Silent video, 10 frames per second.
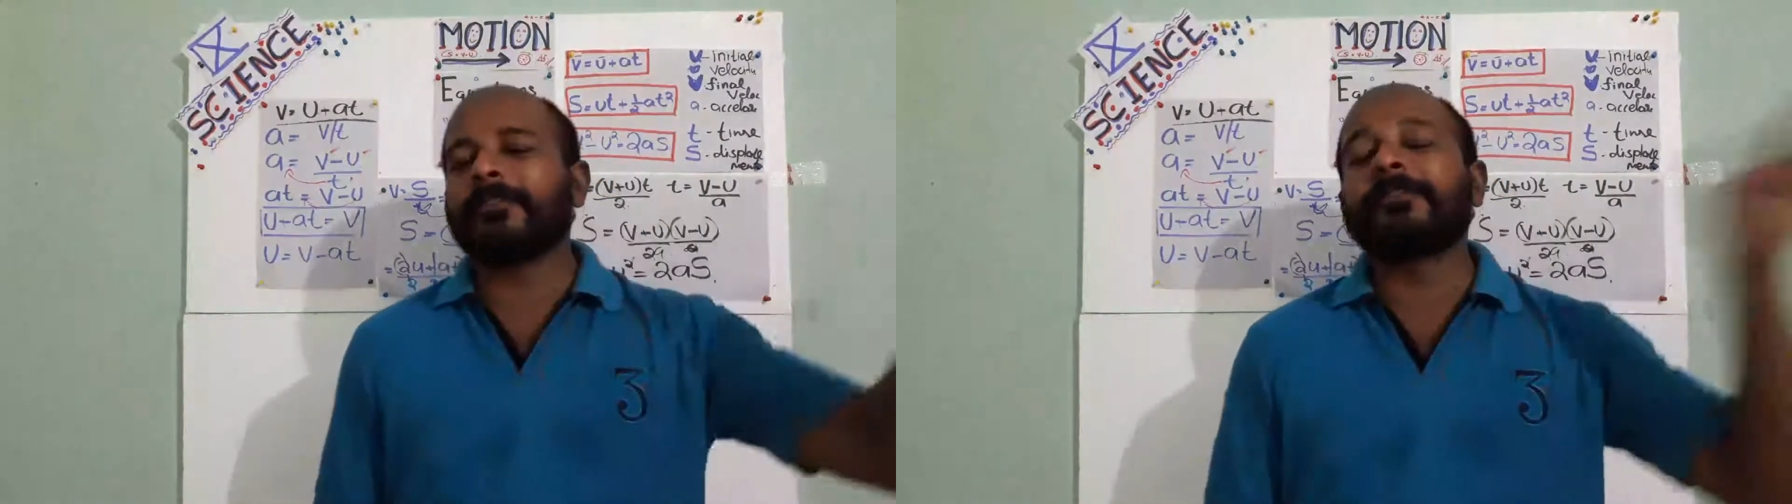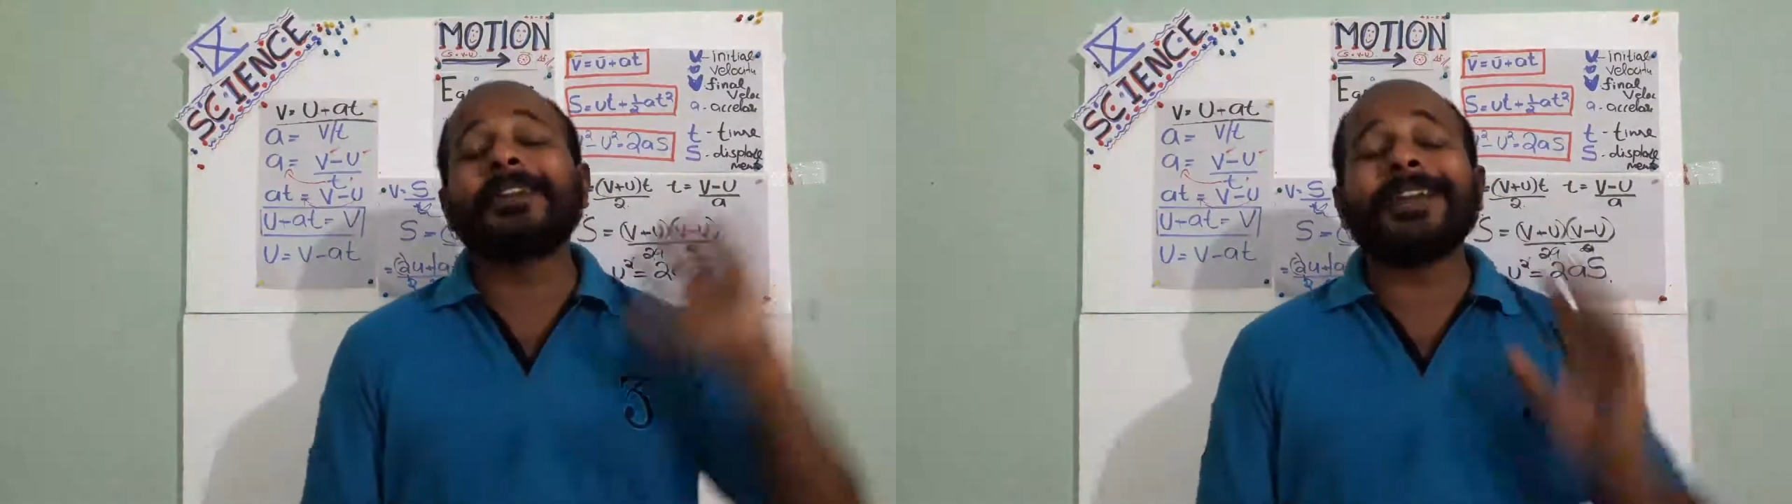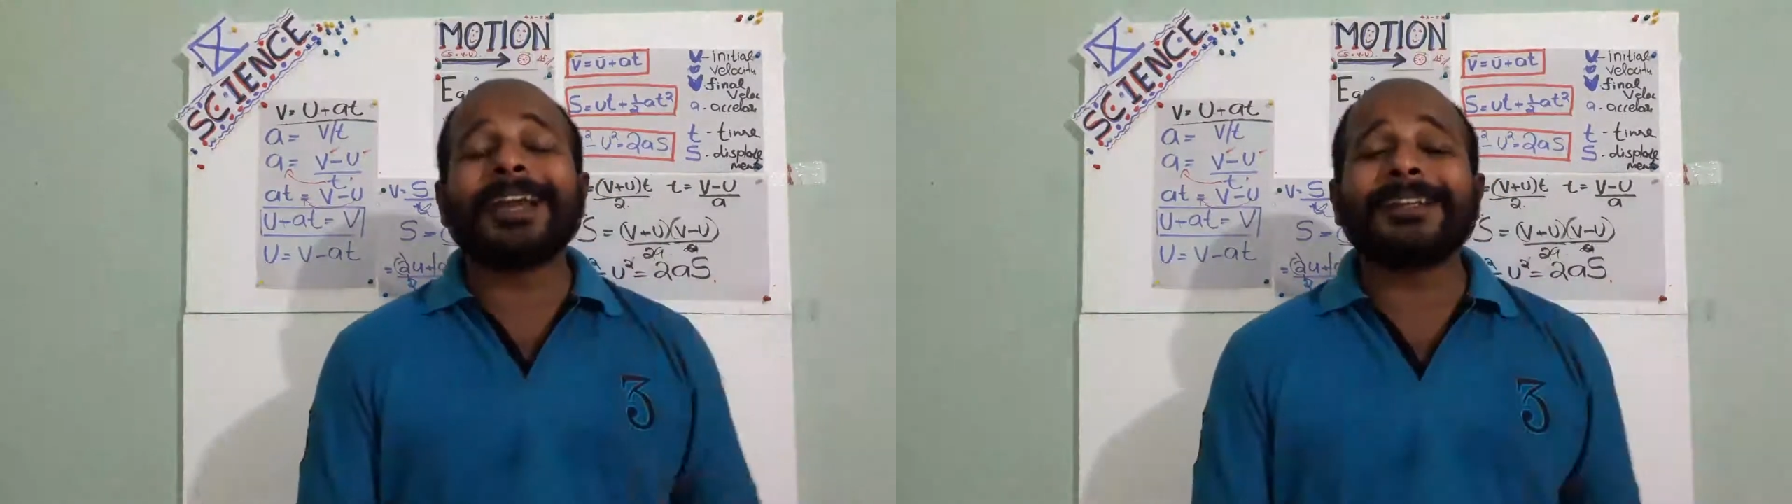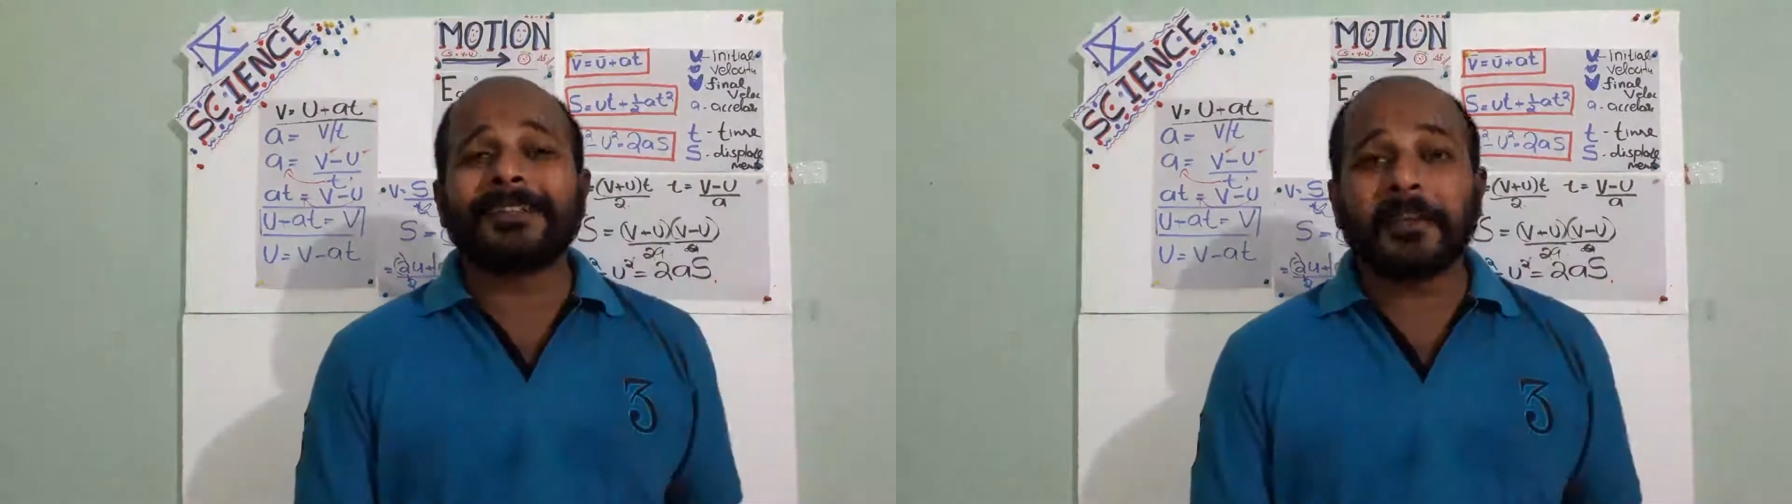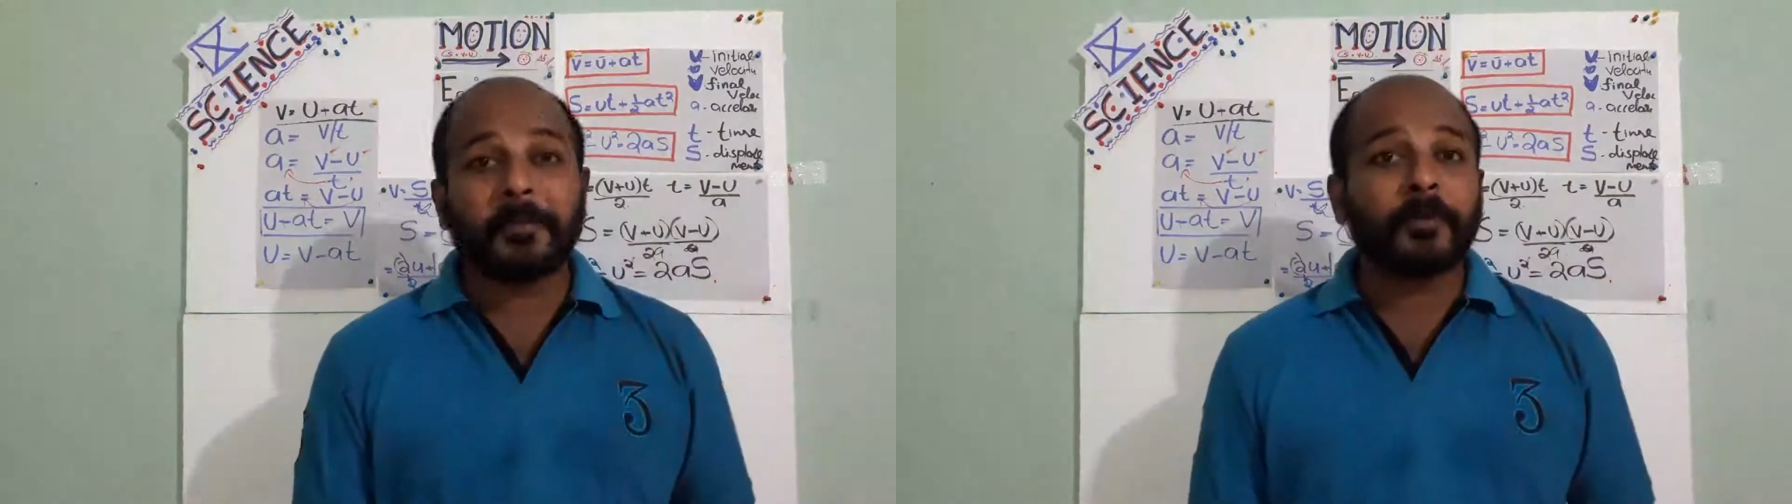free ice
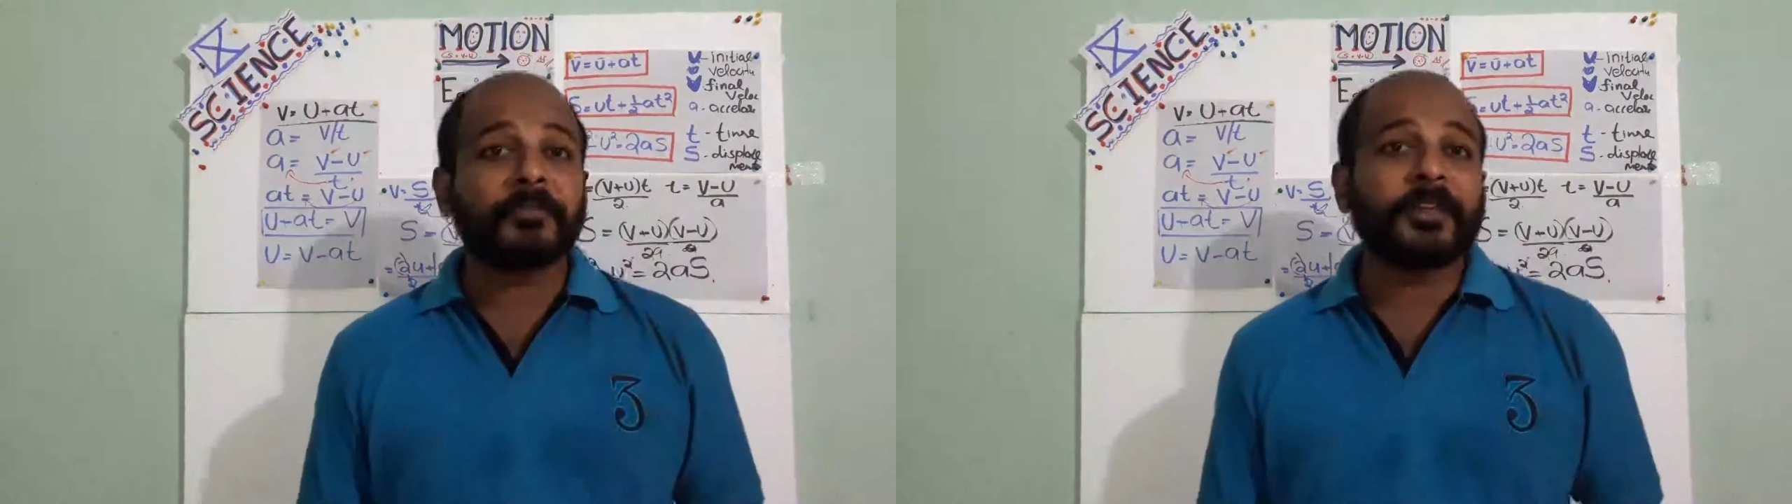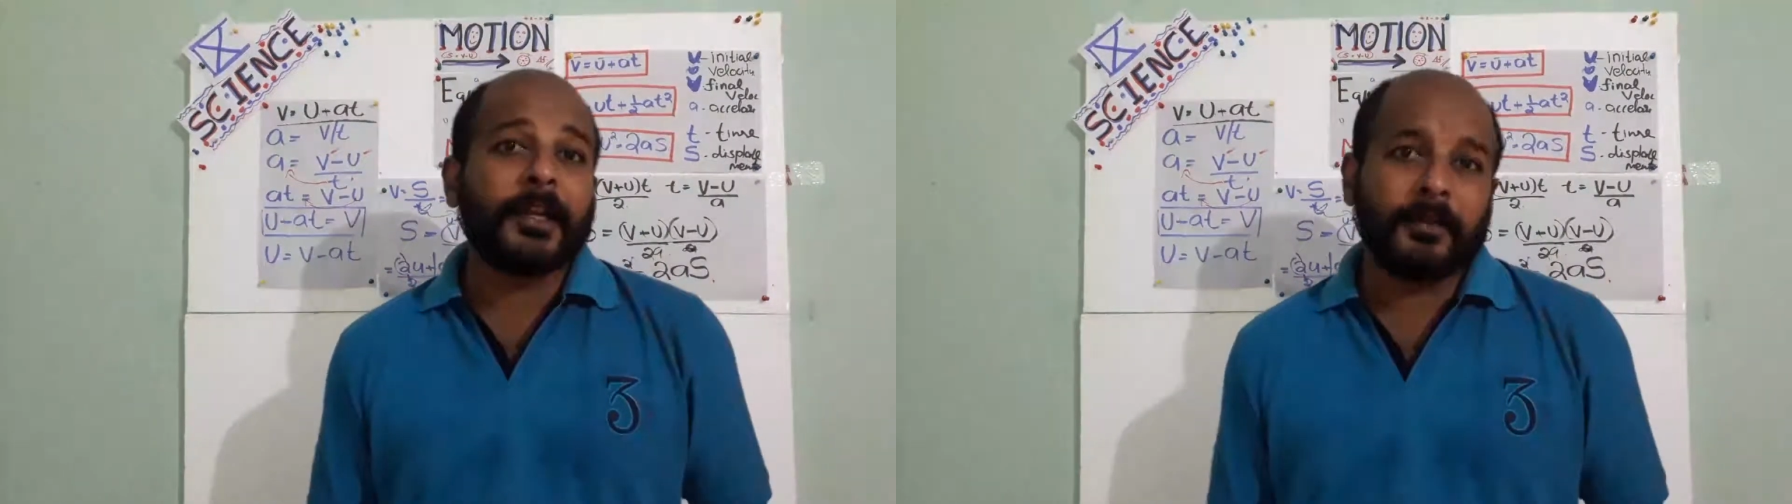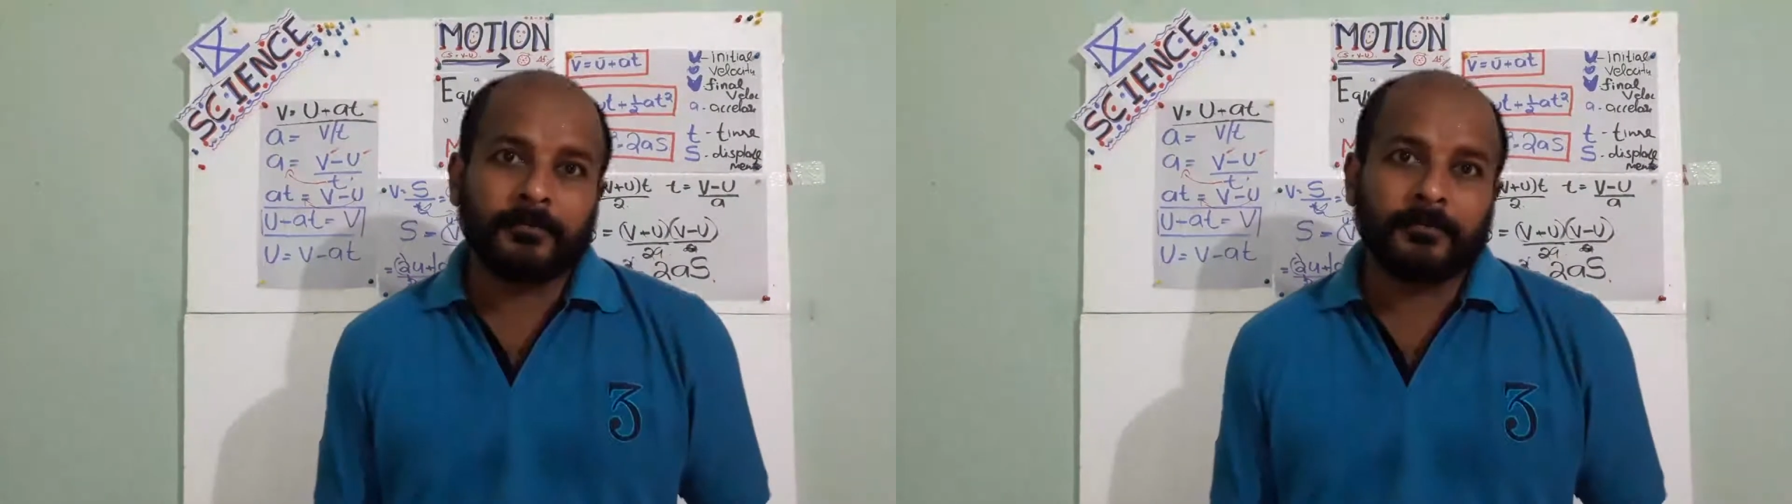cream outside,